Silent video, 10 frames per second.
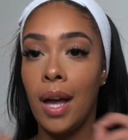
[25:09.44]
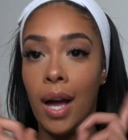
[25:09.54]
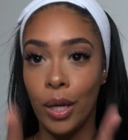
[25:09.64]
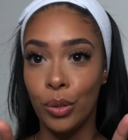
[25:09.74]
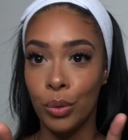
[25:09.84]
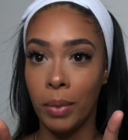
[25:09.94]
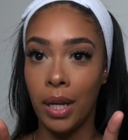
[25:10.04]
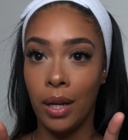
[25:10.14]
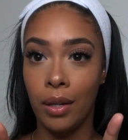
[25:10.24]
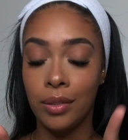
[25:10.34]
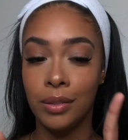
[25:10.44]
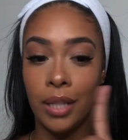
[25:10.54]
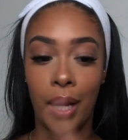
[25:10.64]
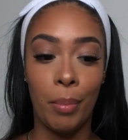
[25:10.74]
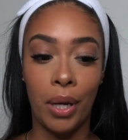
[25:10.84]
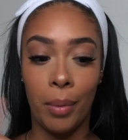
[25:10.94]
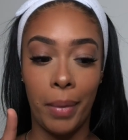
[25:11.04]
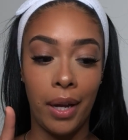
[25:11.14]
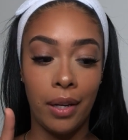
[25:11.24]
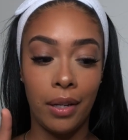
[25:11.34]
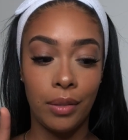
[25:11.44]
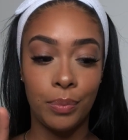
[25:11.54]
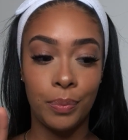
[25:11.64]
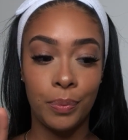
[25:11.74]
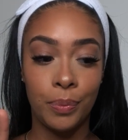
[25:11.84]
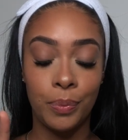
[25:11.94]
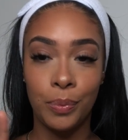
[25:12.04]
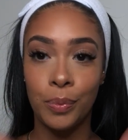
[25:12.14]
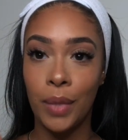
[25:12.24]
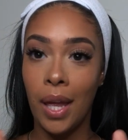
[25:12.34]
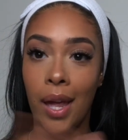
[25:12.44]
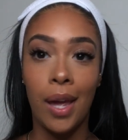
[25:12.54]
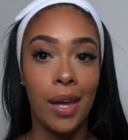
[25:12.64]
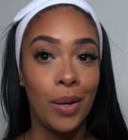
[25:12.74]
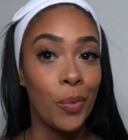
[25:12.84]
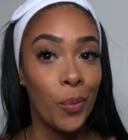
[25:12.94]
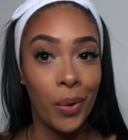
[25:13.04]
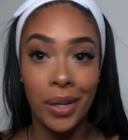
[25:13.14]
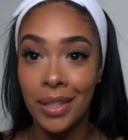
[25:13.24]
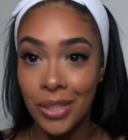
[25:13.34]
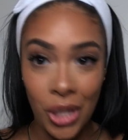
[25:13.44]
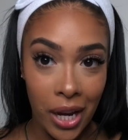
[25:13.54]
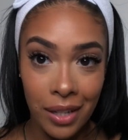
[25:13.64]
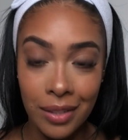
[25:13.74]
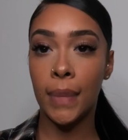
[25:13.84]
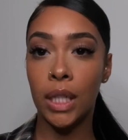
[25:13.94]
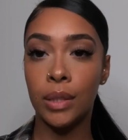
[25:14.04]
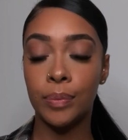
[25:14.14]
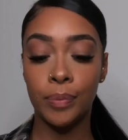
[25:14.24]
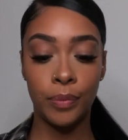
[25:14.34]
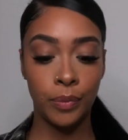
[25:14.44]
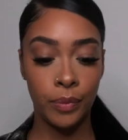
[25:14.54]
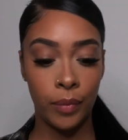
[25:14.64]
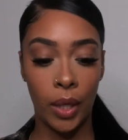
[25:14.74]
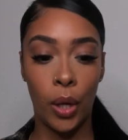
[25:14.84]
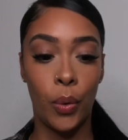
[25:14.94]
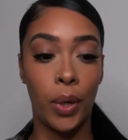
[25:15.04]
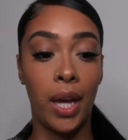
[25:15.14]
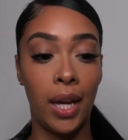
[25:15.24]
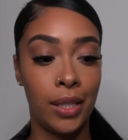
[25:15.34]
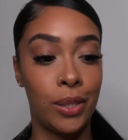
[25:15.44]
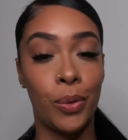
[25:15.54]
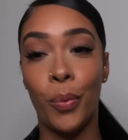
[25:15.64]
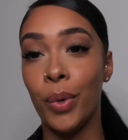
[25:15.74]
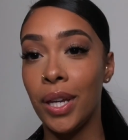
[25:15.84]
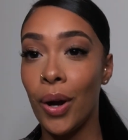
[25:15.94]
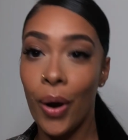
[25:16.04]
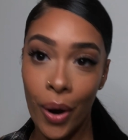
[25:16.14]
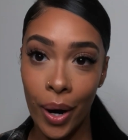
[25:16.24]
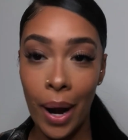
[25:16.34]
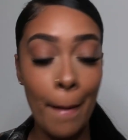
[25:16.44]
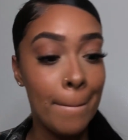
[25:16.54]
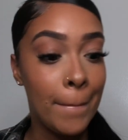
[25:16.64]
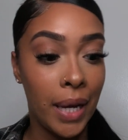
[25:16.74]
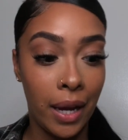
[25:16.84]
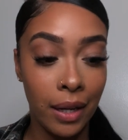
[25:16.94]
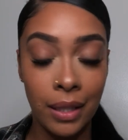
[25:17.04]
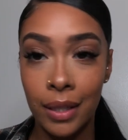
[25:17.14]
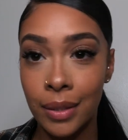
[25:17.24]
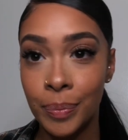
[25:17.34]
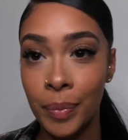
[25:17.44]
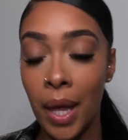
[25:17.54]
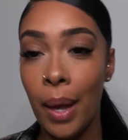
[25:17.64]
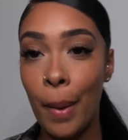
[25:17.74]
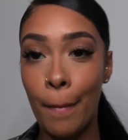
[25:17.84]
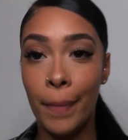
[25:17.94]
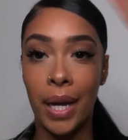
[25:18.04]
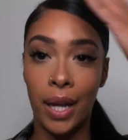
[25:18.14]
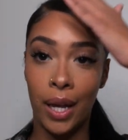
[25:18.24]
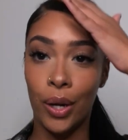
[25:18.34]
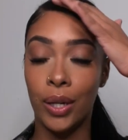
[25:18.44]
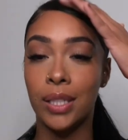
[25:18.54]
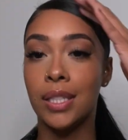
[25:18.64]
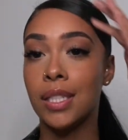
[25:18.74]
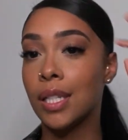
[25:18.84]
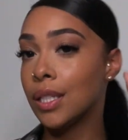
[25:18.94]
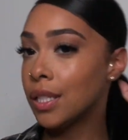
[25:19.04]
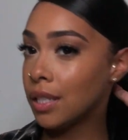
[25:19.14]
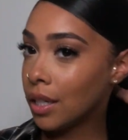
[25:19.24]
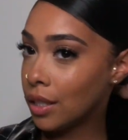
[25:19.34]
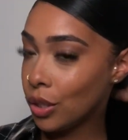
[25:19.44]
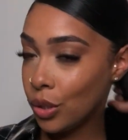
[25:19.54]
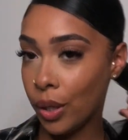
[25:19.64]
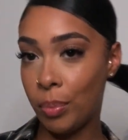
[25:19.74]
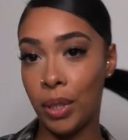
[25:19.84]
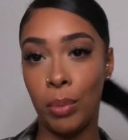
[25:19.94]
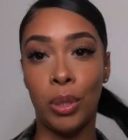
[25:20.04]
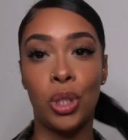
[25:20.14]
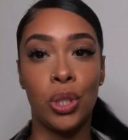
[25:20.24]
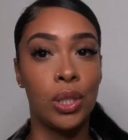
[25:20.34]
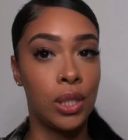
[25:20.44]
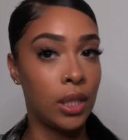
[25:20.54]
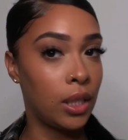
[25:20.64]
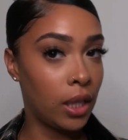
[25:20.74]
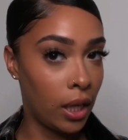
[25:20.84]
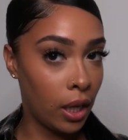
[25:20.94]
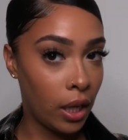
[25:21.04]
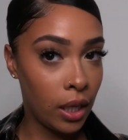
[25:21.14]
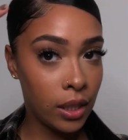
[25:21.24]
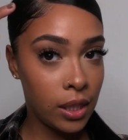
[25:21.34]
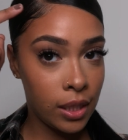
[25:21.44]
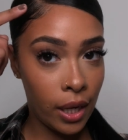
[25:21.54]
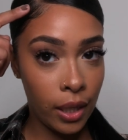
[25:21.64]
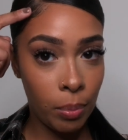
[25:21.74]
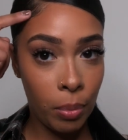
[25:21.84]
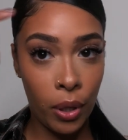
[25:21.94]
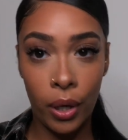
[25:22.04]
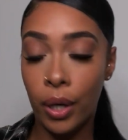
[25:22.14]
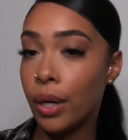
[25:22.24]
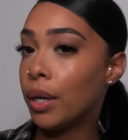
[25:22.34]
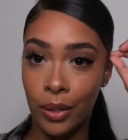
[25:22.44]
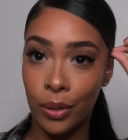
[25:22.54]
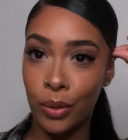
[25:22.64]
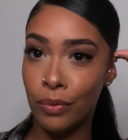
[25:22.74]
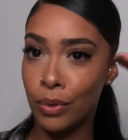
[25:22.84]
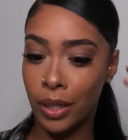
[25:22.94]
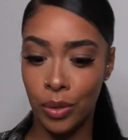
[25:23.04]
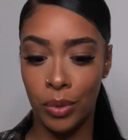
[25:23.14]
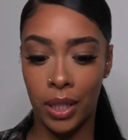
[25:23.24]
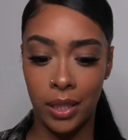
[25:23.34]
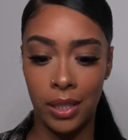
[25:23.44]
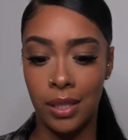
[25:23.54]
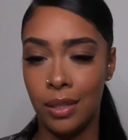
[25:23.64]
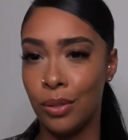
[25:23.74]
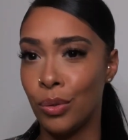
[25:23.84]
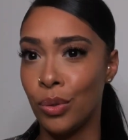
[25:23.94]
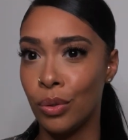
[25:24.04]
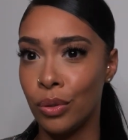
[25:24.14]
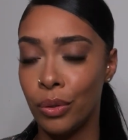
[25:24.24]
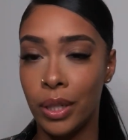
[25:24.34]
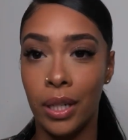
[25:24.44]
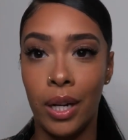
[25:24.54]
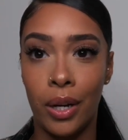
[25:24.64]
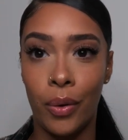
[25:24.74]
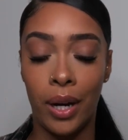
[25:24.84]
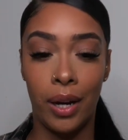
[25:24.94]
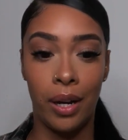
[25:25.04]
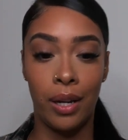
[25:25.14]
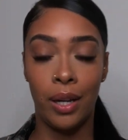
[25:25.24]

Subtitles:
I'll do my hair. I'm gonna come back and we're gonna chat. Okay, so we are back. My hair is done, so I pretty much just did a side part. I don't know if you guys would like to see a tutorial on how I